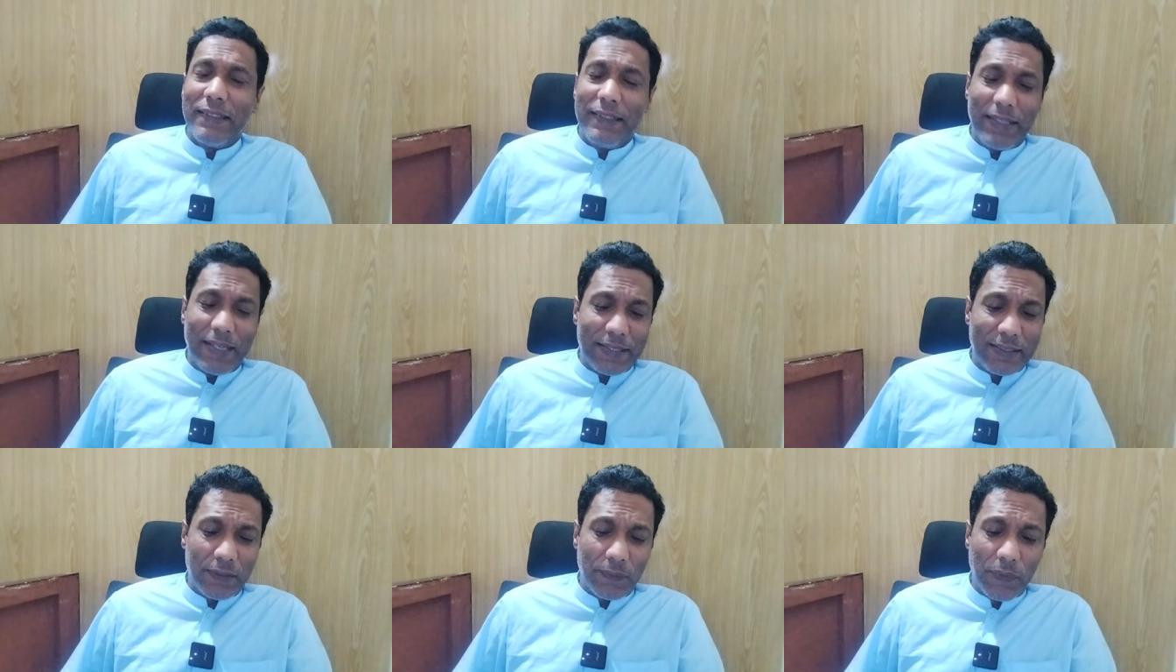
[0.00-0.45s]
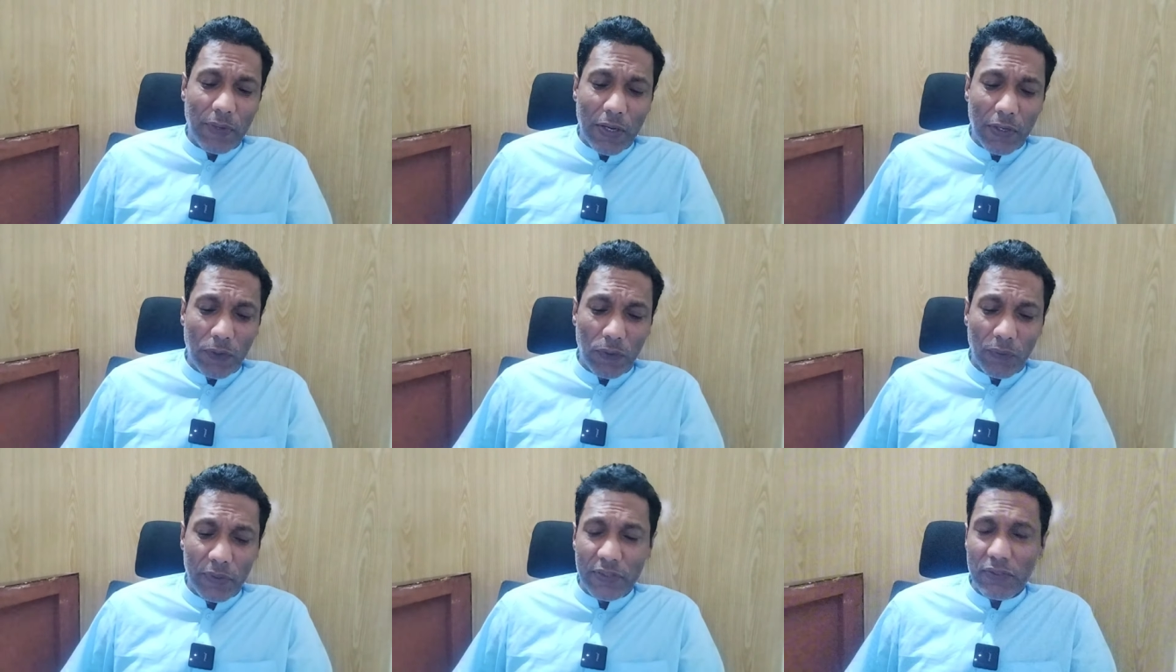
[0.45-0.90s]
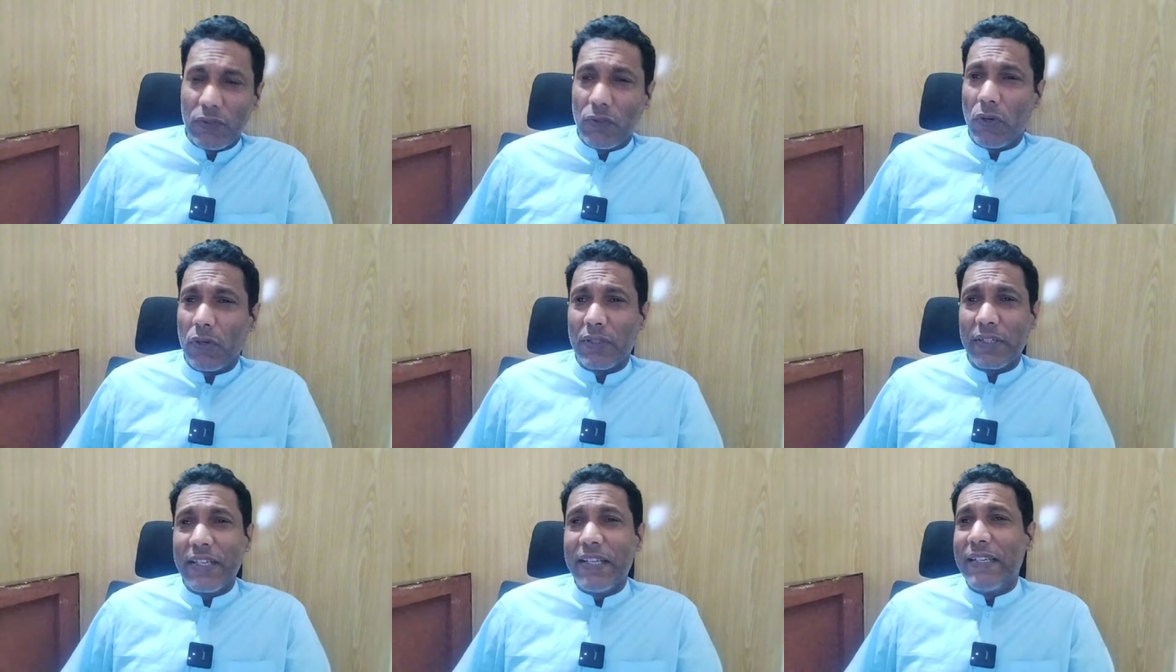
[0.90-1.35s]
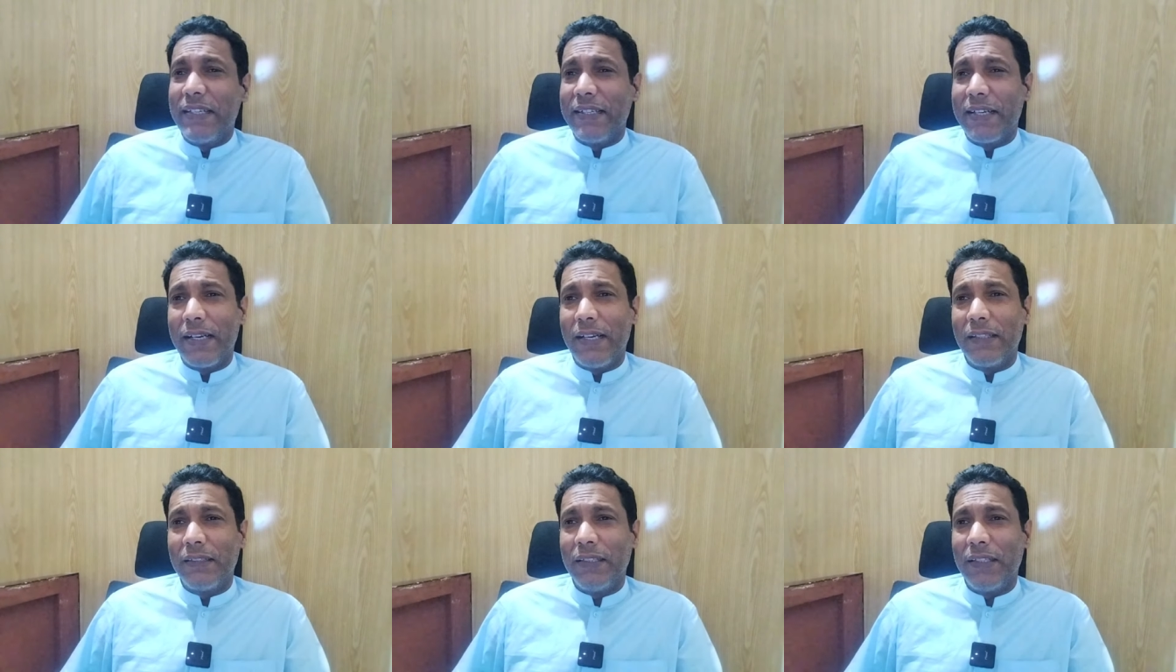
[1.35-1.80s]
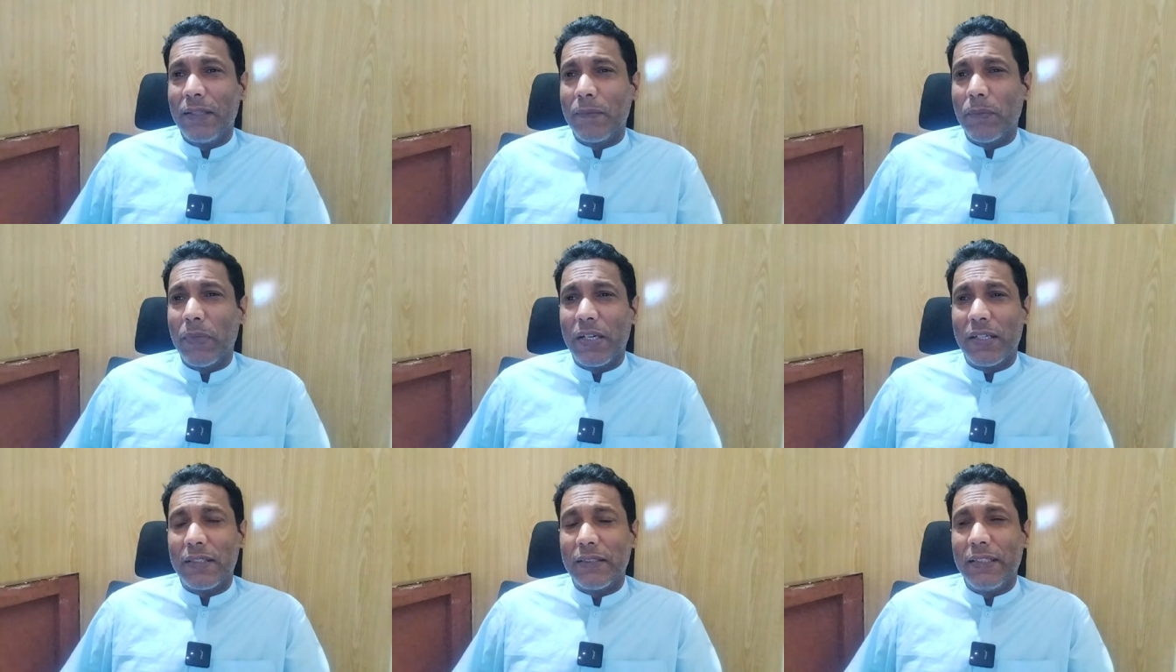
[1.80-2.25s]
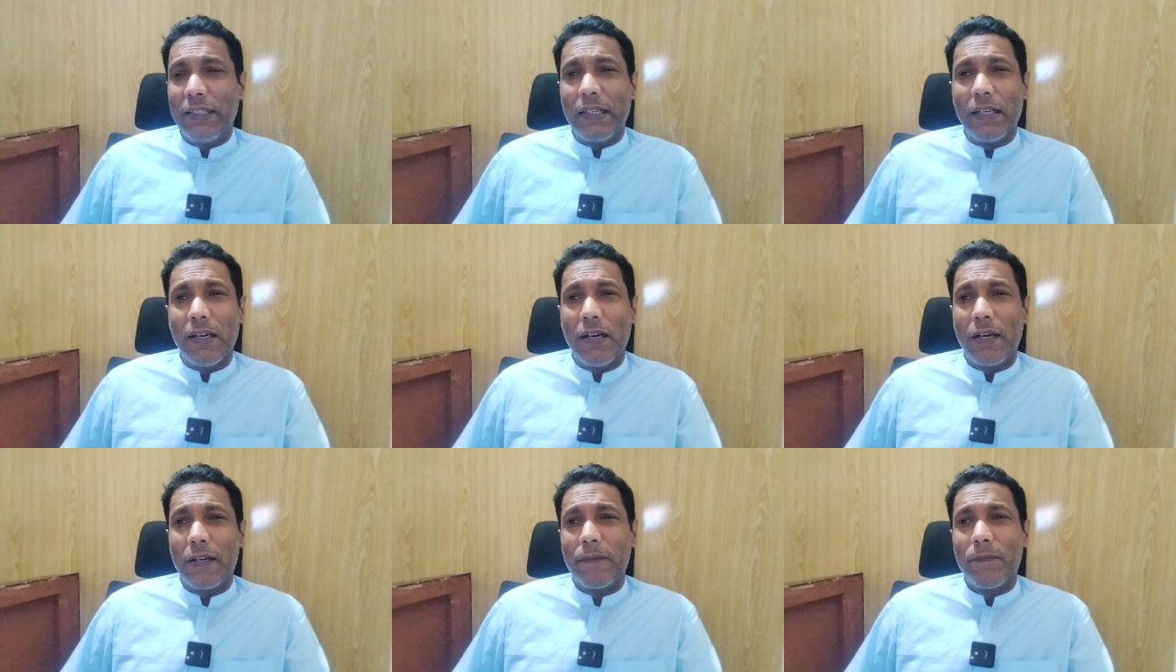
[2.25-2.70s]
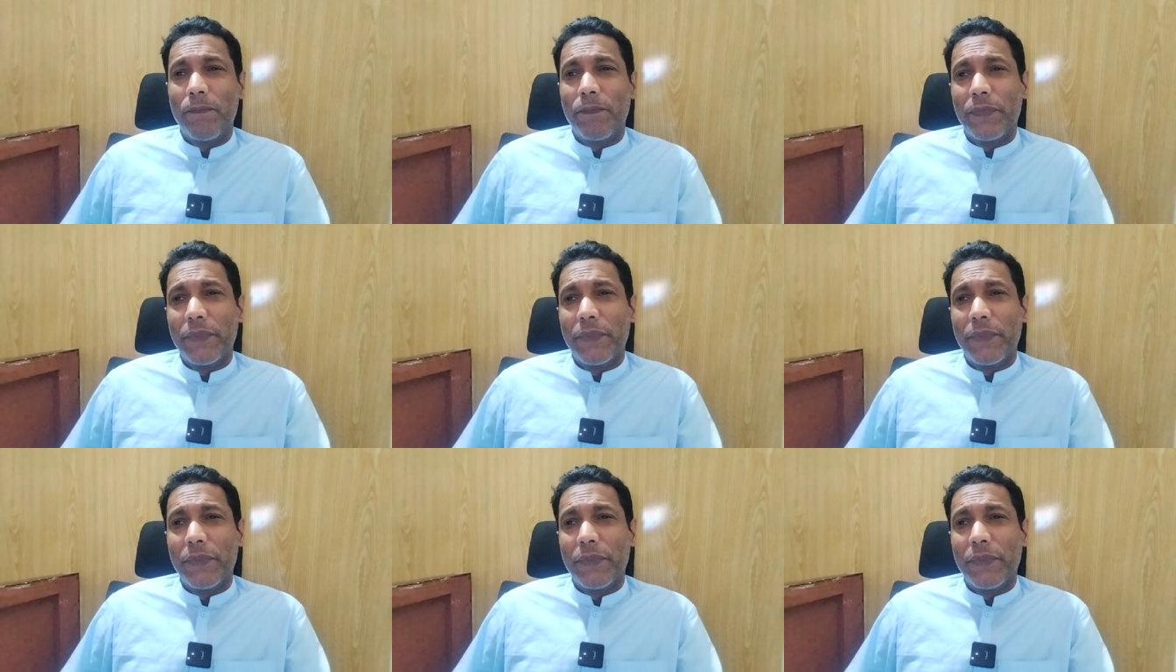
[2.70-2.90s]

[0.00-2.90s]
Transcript: Yes, Fano is not gaining anything, but they are